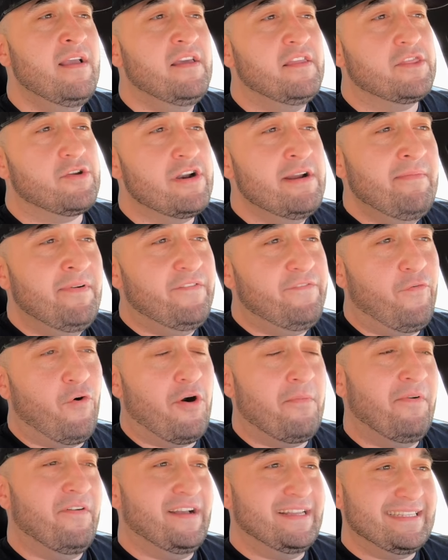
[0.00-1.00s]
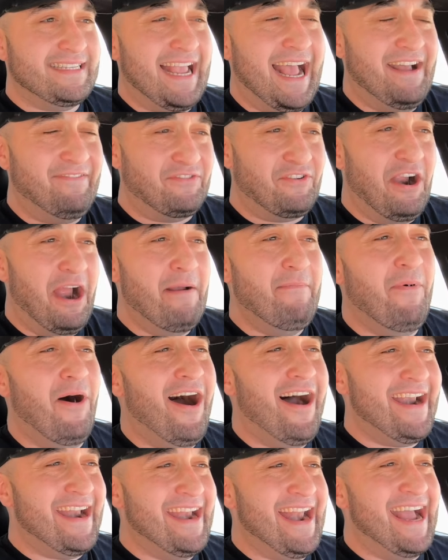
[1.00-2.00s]
3 or 4 months after I
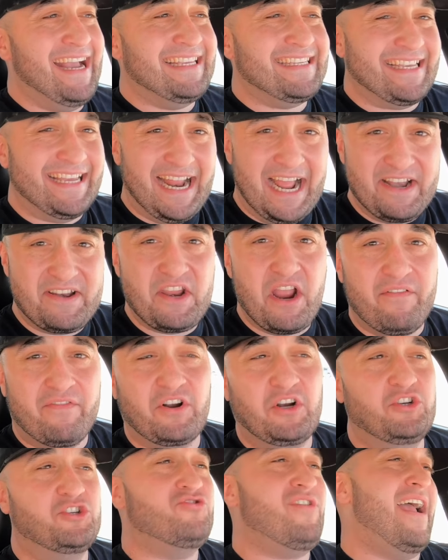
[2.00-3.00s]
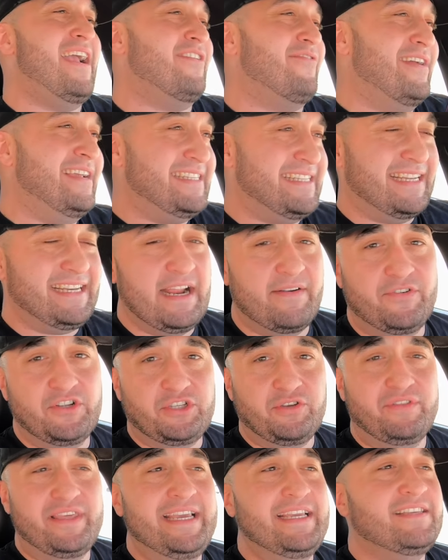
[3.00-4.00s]
bought it, I said I'd never go drag racing, never
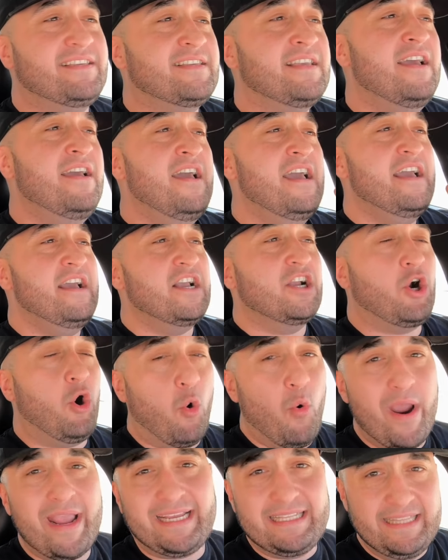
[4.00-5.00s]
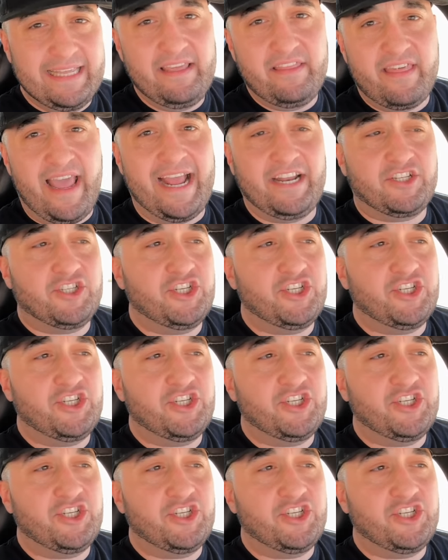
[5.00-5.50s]
do this. Quickly that